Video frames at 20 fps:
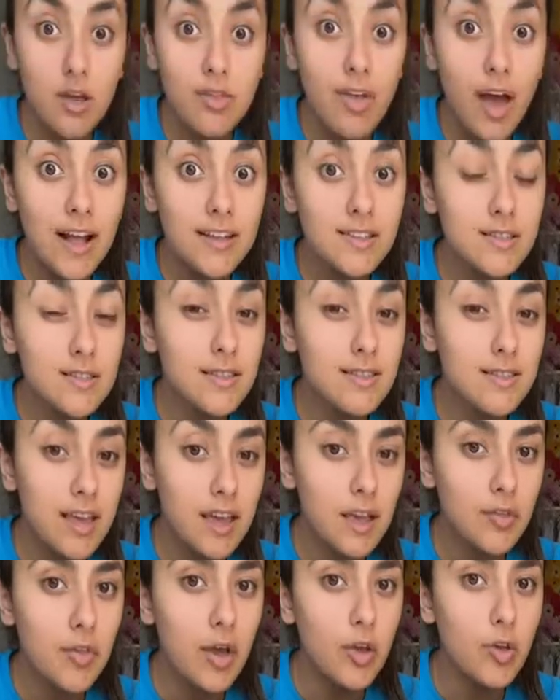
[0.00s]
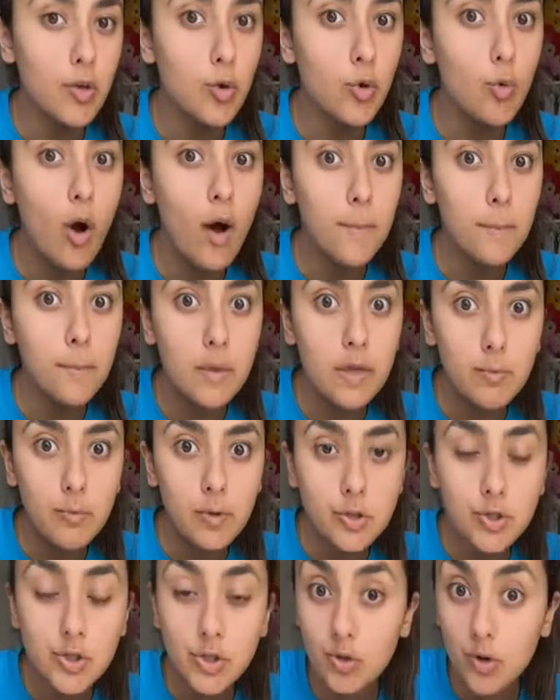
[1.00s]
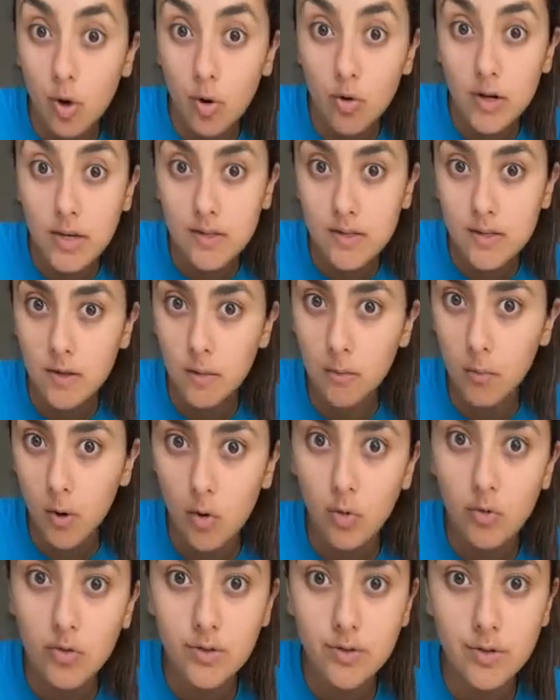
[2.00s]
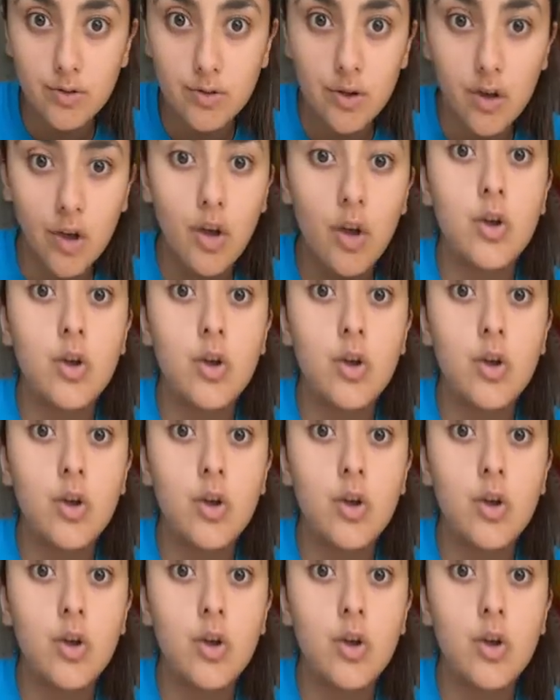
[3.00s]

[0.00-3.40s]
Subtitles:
that's the thing that you want people to notice the most.